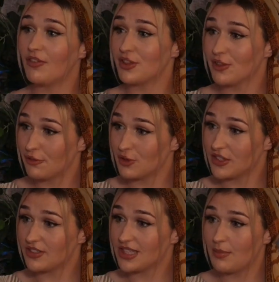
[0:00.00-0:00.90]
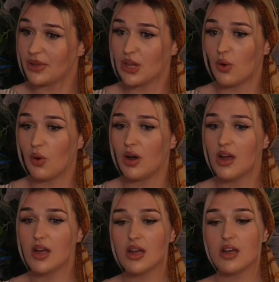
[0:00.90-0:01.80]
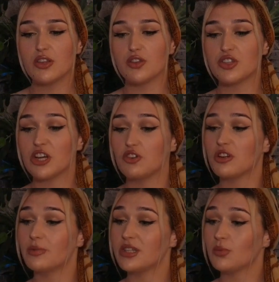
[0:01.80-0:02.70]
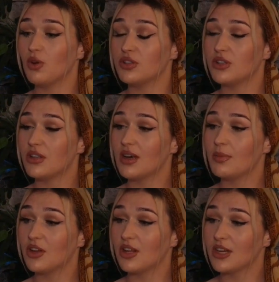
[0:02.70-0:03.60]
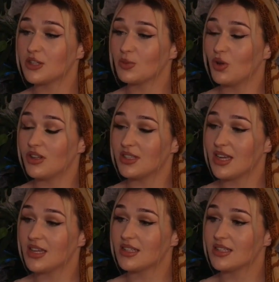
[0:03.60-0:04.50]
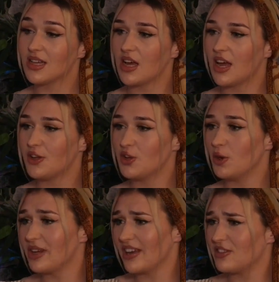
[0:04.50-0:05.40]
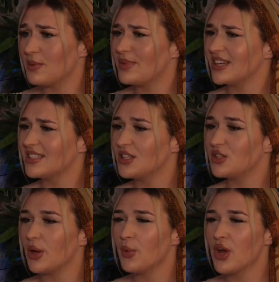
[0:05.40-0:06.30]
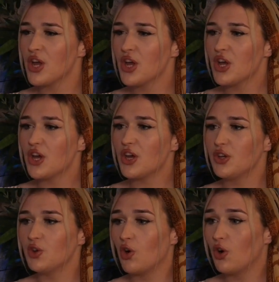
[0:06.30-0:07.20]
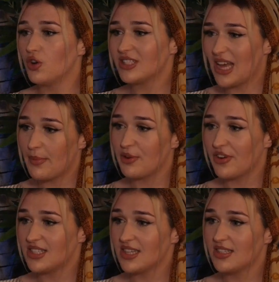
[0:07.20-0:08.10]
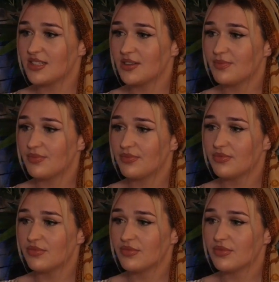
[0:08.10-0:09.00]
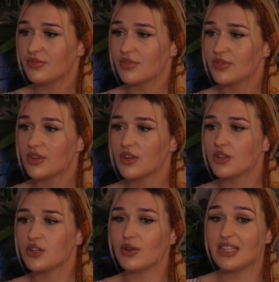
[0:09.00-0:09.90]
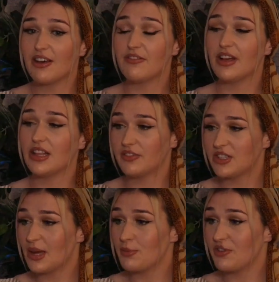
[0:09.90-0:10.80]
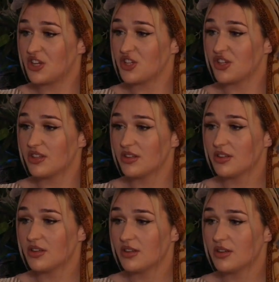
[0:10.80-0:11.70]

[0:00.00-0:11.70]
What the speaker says: rather than the front of assembly, or the other children will be small, so they'll be on like small seats, and you'll be given a big seat. So you're separated. So it's that feeling of separation.